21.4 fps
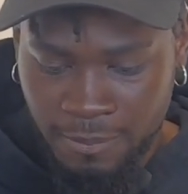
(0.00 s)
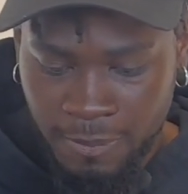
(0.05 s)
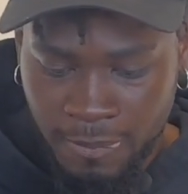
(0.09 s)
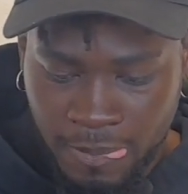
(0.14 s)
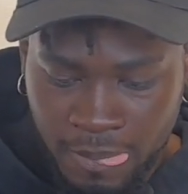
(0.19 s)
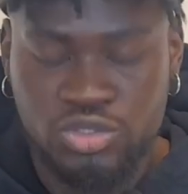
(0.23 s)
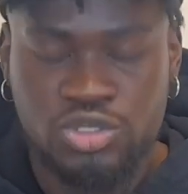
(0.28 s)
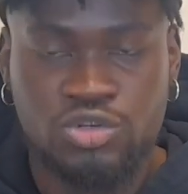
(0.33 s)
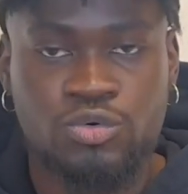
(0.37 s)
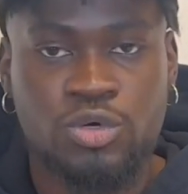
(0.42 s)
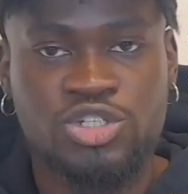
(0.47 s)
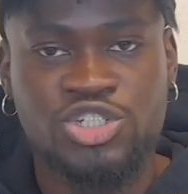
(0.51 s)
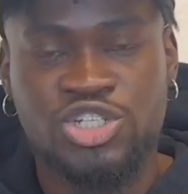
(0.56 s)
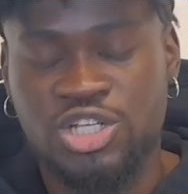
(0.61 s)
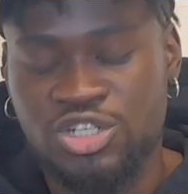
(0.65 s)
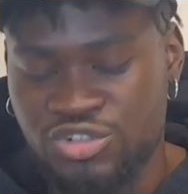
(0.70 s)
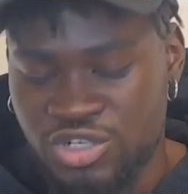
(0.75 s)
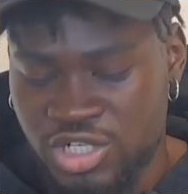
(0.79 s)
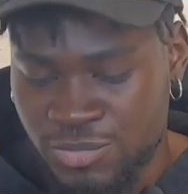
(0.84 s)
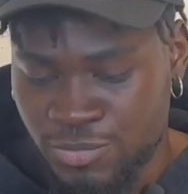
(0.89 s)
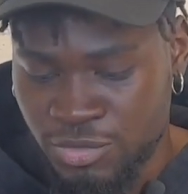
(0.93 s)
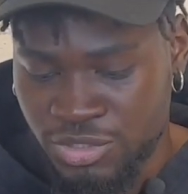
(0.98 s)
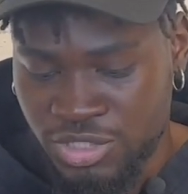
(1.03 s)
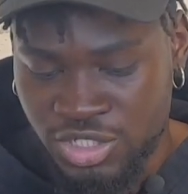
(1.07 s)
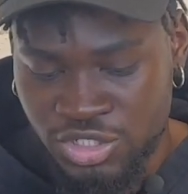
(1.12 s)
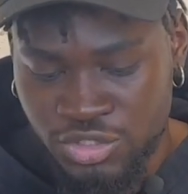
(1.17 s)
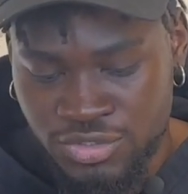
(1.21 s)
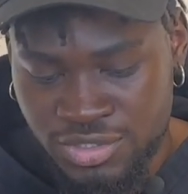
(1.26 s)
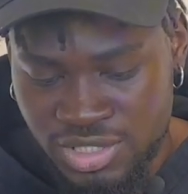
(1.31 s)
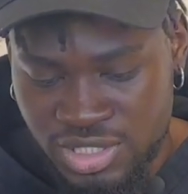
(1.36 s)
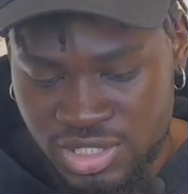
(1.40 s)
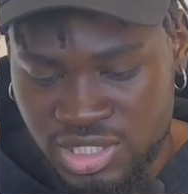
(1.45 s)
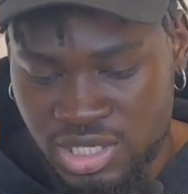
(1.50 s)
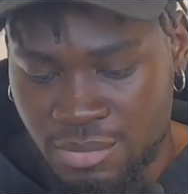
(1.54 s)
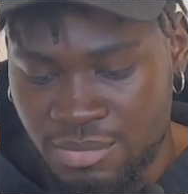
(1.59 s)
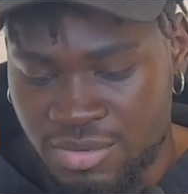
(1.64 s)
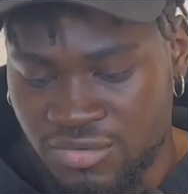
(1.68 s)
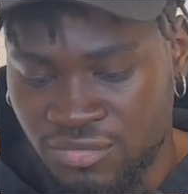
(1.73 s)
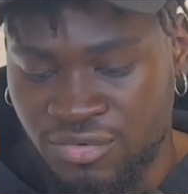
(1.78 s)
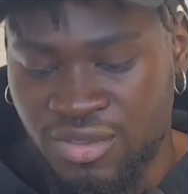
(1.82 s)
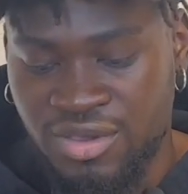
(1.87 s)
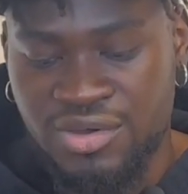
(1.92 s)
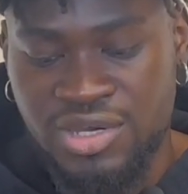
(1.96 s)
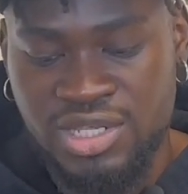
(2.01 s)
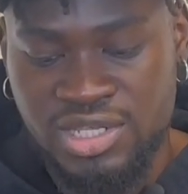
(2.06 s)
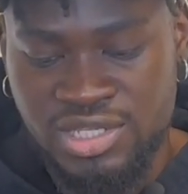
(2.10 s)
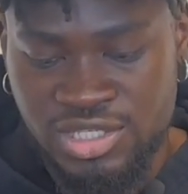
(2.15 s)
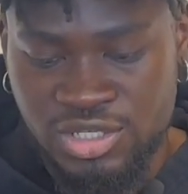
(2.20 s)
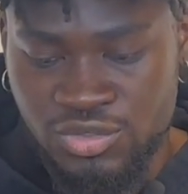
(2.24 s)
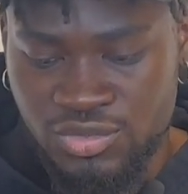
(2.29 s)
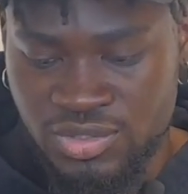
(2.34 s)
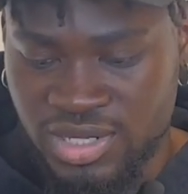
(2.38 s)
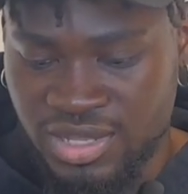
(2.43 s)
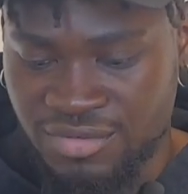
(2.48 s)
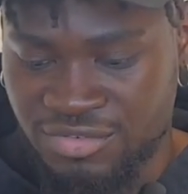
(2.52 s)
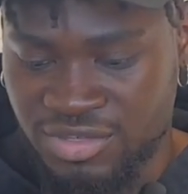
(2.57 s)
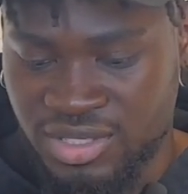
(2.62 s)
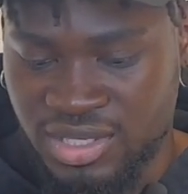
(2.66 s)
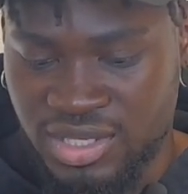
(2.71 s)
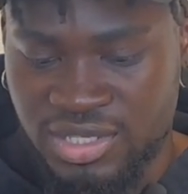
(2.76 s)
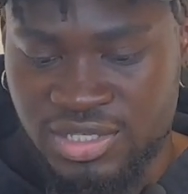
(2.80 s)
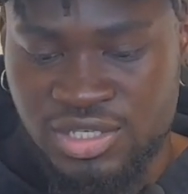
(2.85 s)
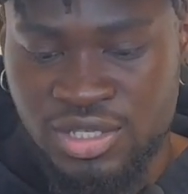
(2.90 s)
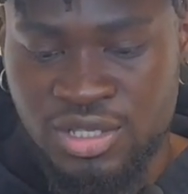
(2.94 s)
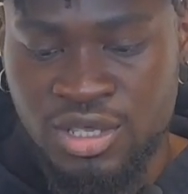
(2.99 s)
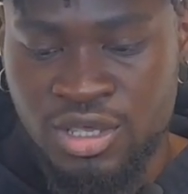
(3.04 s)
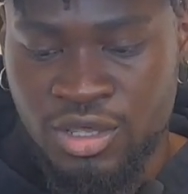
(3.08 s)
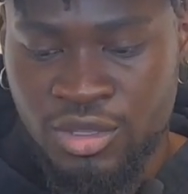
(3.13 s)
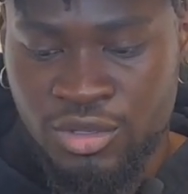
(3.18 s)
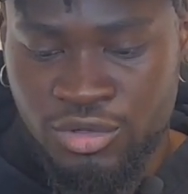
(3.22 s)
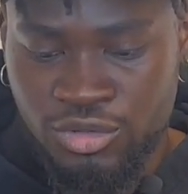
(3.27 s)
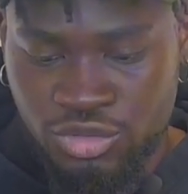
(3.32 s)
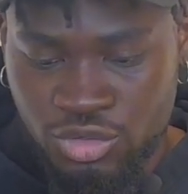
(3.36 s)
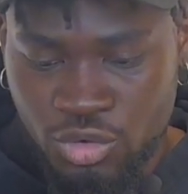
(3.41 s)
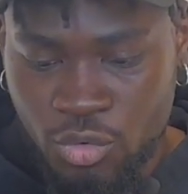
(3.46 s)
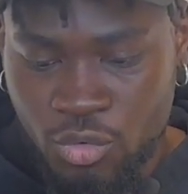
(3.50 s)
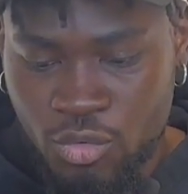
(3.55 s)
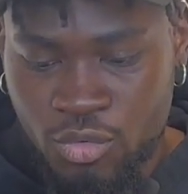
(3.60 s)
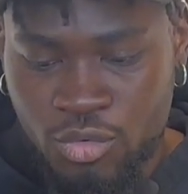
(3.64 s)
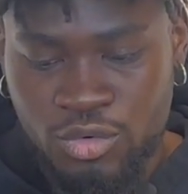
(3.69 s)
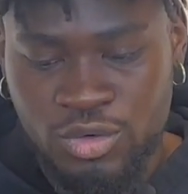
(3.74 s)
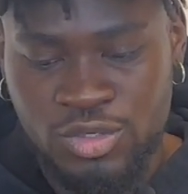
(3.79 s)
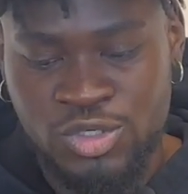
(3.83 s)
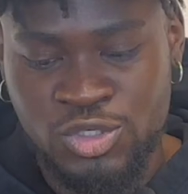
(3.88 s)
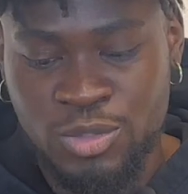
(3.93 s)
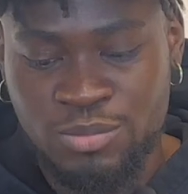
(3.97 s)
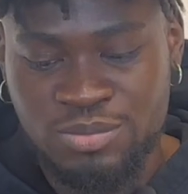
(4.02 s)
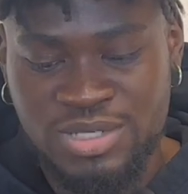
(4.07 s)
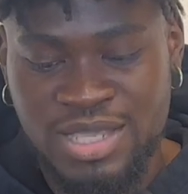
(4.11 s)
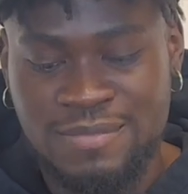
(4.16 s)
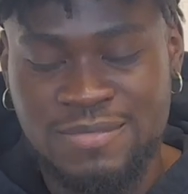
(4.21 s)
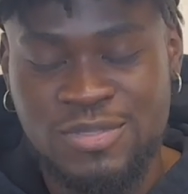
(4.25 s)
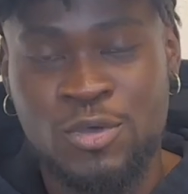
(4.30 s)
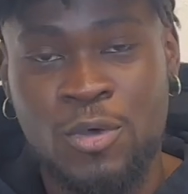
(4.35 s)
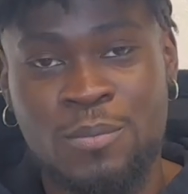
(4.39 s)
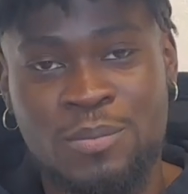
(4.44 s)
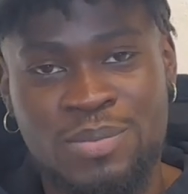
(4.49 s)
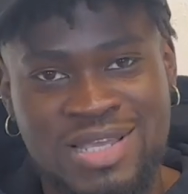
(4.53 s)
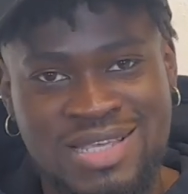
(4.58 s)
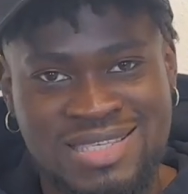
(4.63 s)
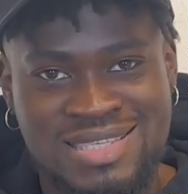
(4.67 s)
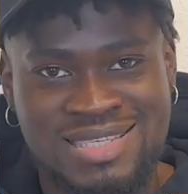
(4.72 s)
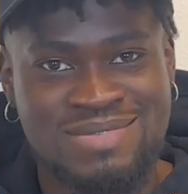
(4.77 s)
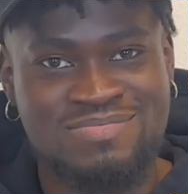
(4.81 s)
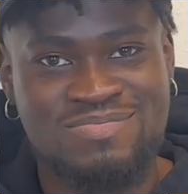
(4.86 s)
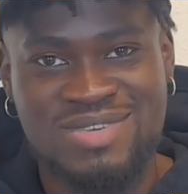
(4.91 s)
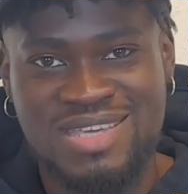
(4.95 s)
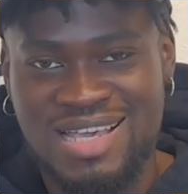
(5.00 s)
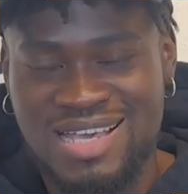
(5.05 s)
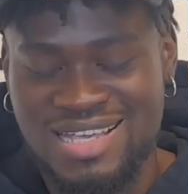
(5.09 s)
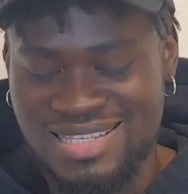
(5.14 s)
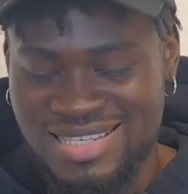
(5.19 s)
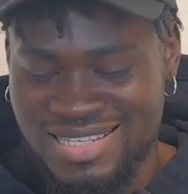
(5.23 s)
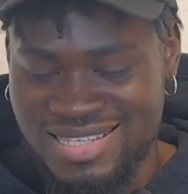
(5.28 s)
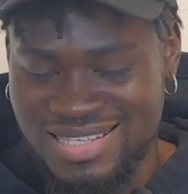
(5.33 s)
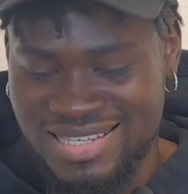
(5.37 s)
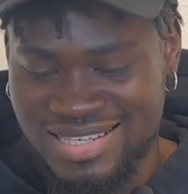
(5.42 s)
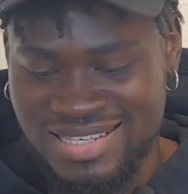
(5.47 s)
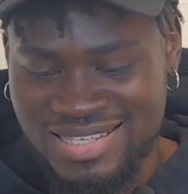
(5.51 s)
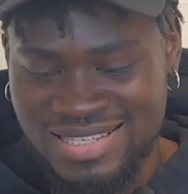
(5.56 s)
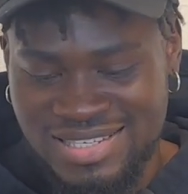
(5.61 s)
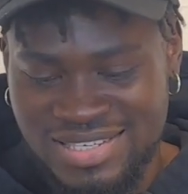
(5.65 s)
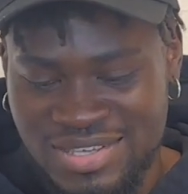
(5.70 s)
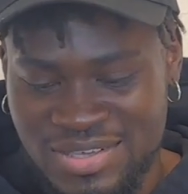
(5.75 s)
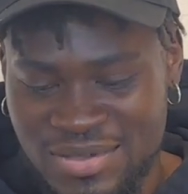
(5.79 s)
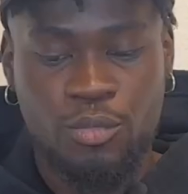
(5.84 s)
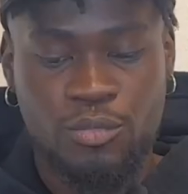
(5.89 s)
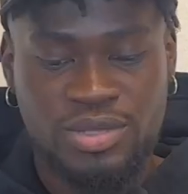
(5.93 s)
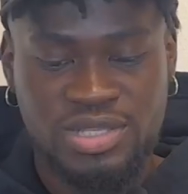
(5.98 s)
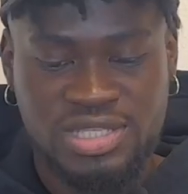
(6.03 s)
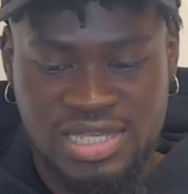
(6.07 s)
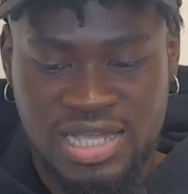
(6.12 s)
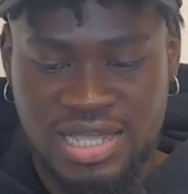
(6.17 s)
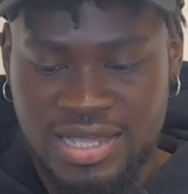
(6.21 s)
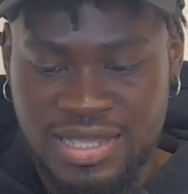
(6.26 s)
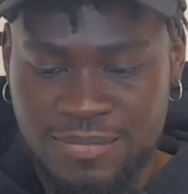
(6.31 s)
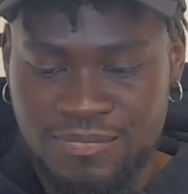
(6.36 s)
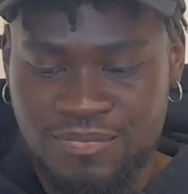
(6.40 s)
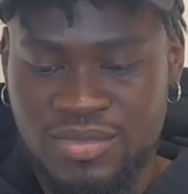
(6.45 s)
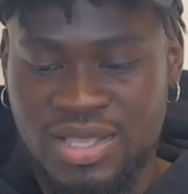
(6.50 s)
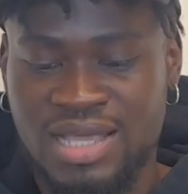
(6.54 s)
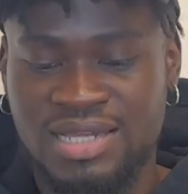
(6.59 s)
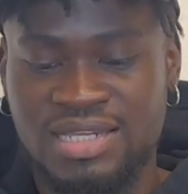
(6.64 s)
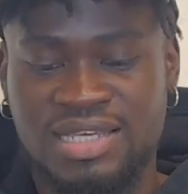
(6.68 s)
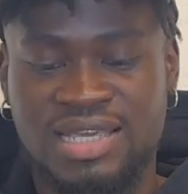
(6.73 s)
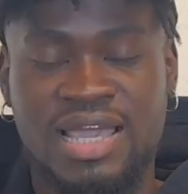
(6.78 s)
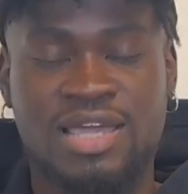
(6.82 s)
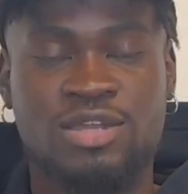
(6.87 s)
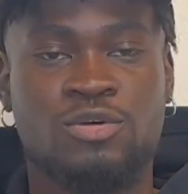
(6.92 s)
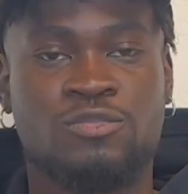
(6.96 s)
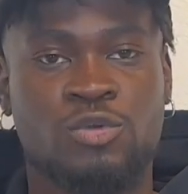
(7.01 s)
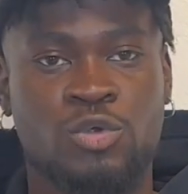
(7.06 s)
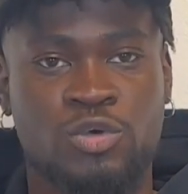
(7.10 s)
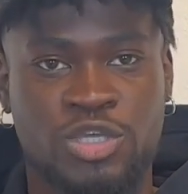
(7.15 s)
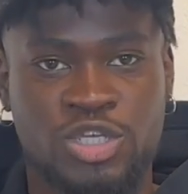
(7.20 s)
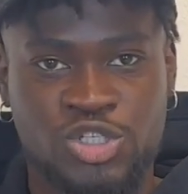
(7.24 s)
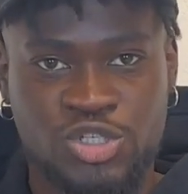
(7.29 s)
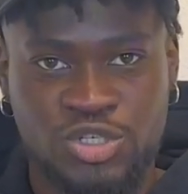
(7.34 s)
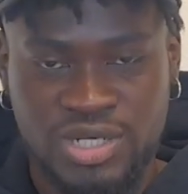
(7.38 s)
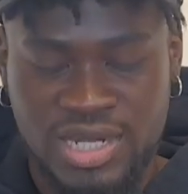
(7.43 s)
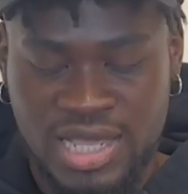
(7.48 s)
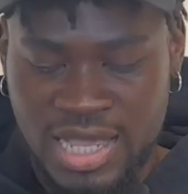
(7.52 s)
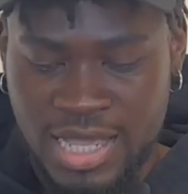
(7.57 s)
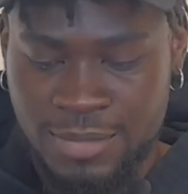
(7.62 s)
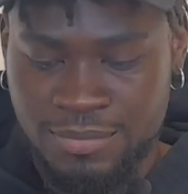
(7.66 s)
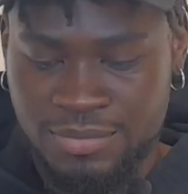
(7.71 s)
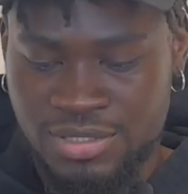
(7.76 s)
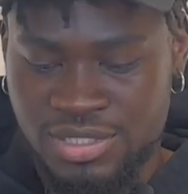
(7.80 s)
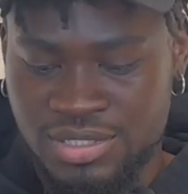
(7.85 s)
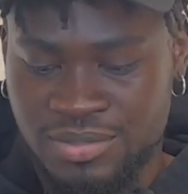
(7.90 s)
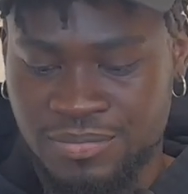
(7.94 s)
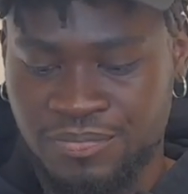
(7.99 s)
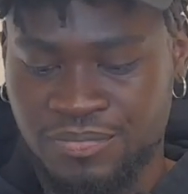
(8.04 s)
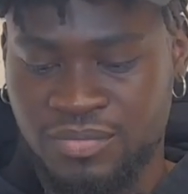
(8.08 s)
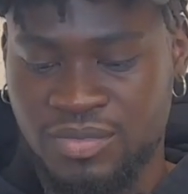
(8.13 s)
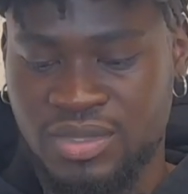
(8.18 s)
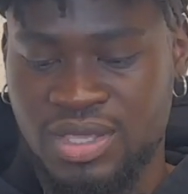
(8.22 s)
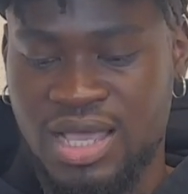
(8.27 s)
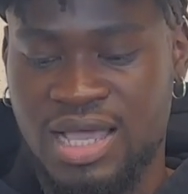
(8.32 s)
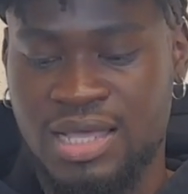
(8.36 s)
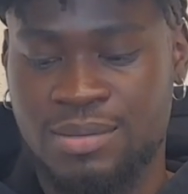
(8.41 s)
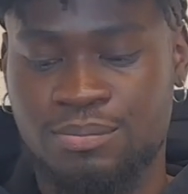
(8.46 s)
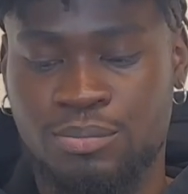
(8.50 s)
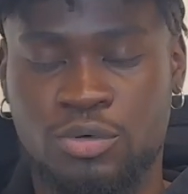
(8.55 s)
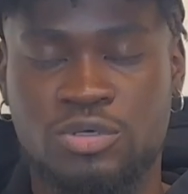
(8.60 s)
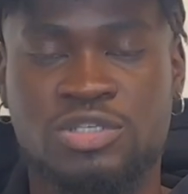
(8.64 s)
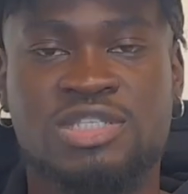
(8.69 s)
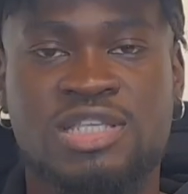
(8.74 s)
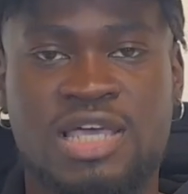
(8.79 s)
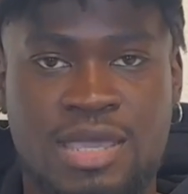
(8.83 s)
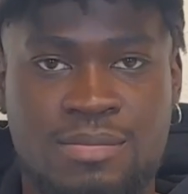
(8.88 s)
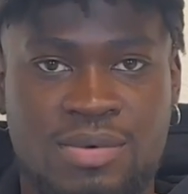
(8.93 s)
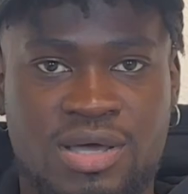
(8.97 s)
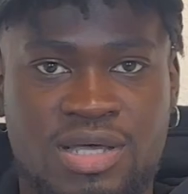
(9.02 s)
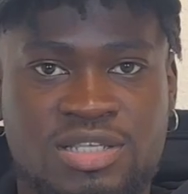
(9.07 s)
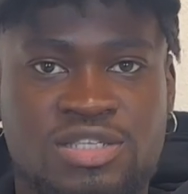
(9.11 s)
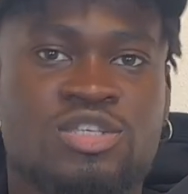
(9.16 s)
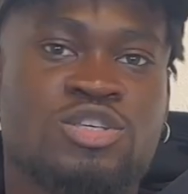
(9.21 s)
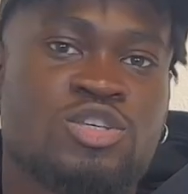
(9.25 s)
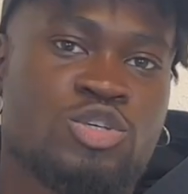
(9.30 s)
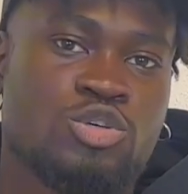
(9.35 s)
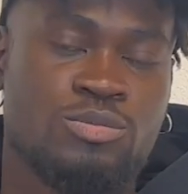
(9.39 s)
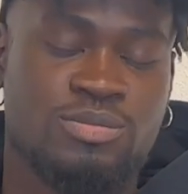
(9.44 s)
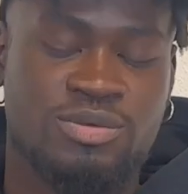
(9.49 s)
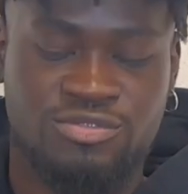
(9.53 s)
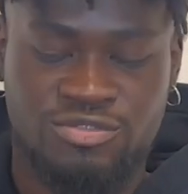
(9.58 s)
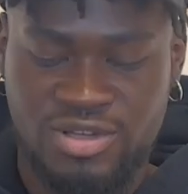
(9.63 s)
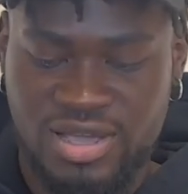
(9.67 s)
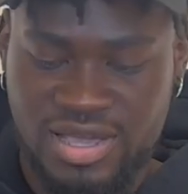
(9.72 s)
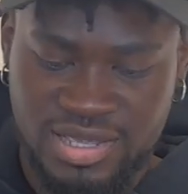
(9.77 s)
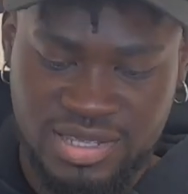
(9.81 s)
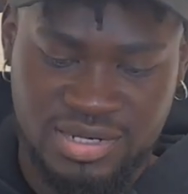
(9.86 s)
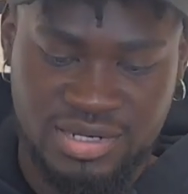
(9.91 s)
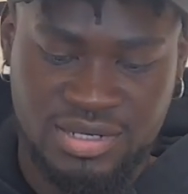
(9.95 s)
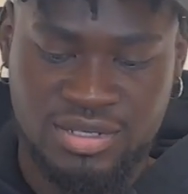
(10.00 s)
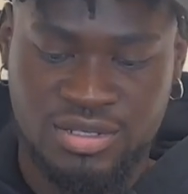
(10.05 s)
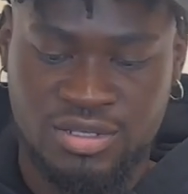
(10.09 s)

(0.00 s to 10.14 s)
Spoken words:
So the Russian transportation system is very easy to navigate, though sometimes complex in bigger cities, but with time and the guide of location apps and bus timers, you'll be fine.